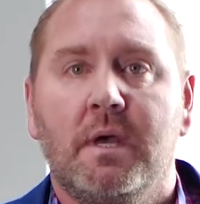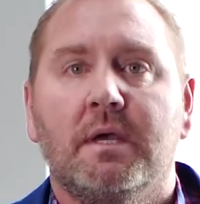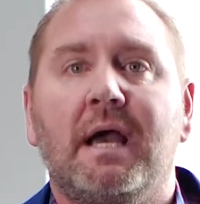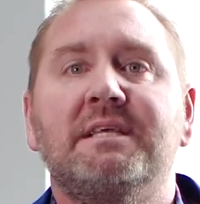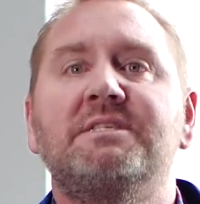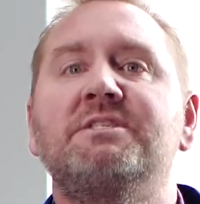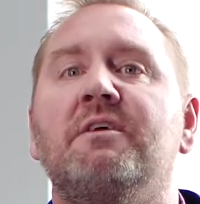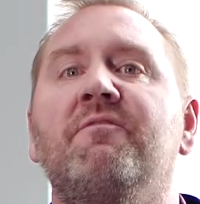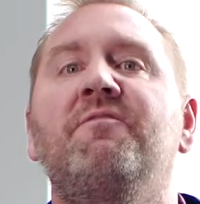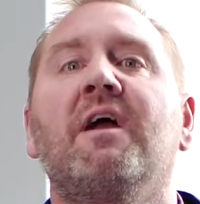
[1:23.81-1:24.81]
Guys, this is
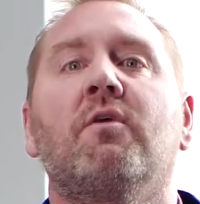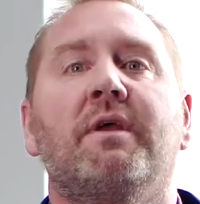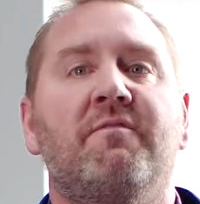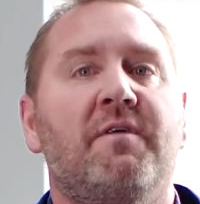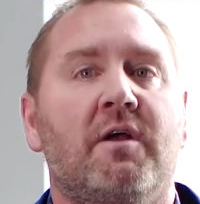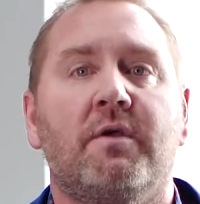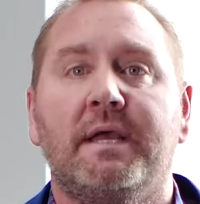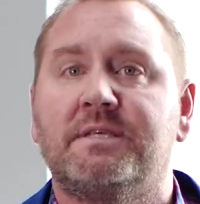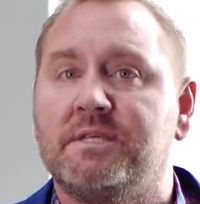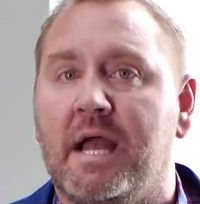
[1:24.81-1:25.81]
a very, very
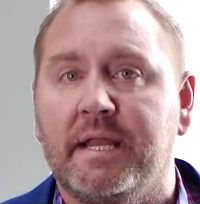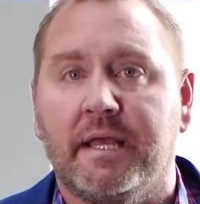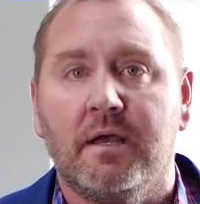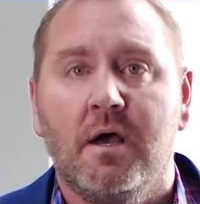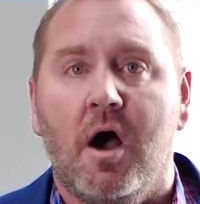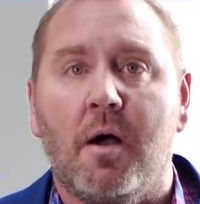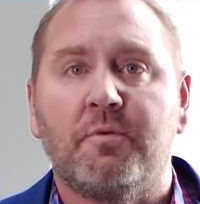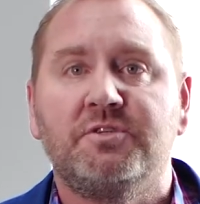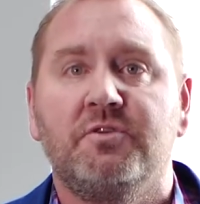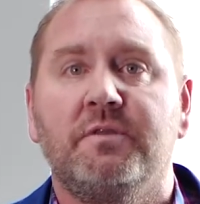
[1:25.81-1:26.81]
exciting
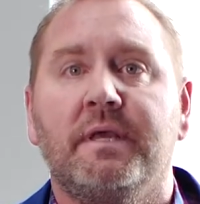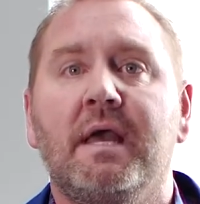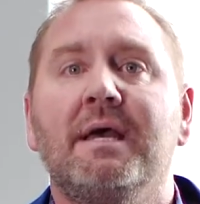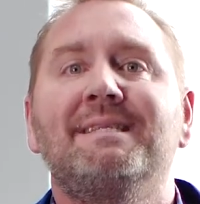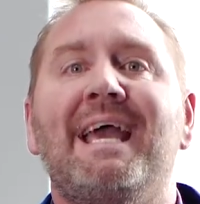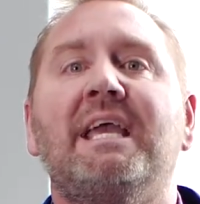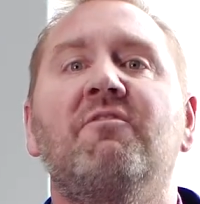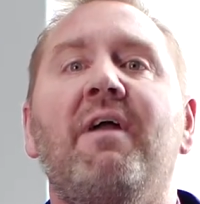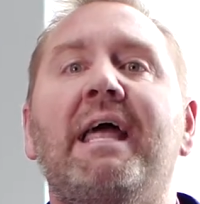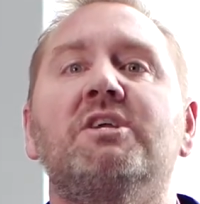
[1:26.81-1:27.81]
opportunity. Take
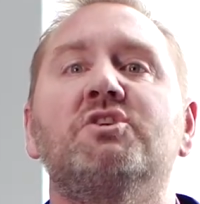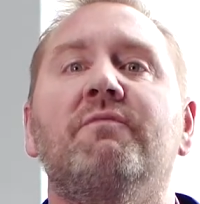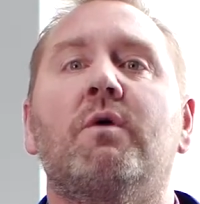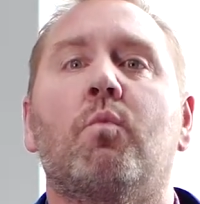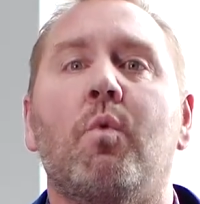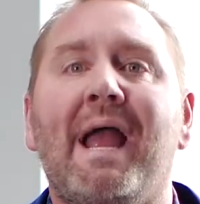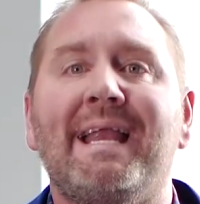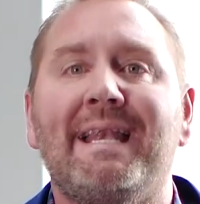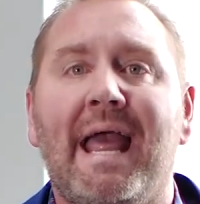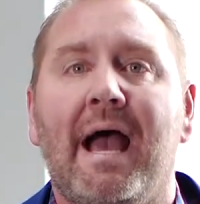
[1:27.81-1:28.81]
advantage of it right
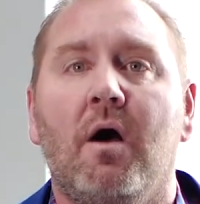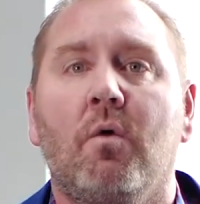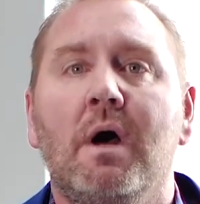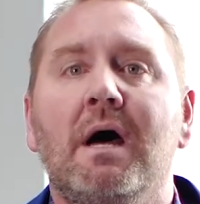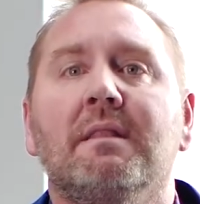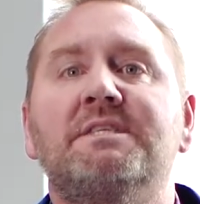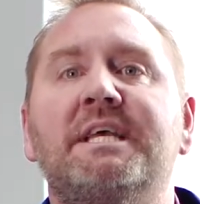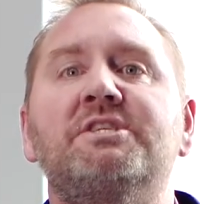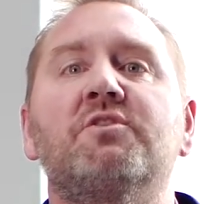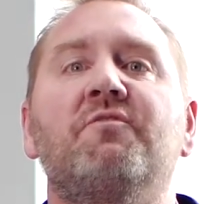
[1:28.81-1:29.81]
now. Let's
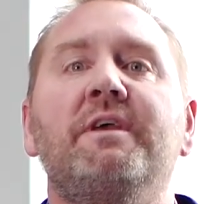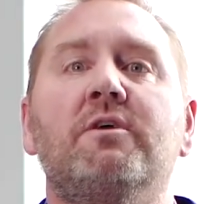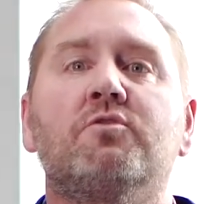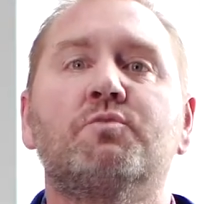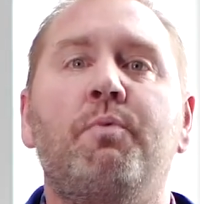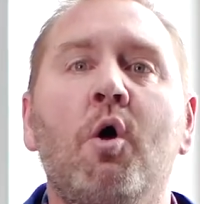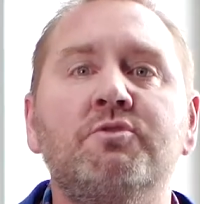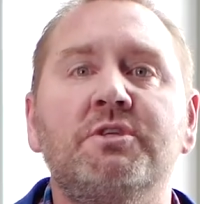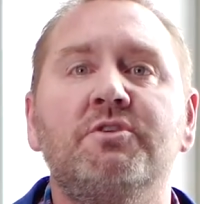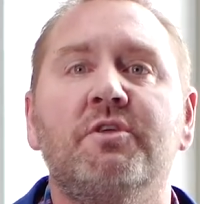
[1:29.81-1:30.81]
get your vehicles
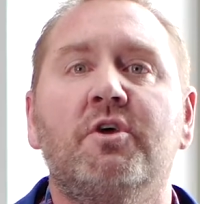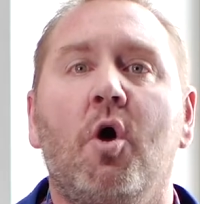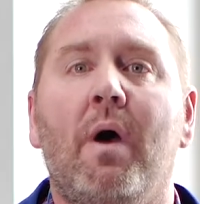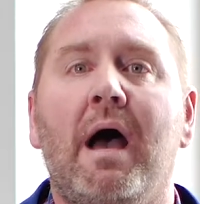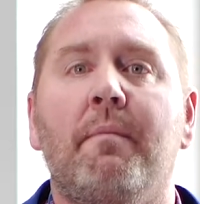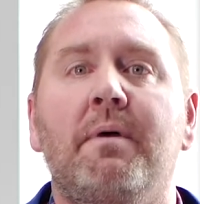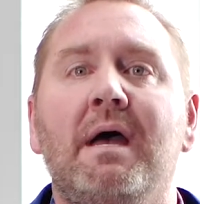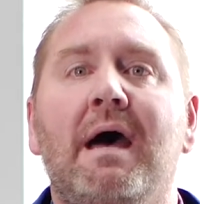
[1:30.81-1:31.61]
posted to the Go app.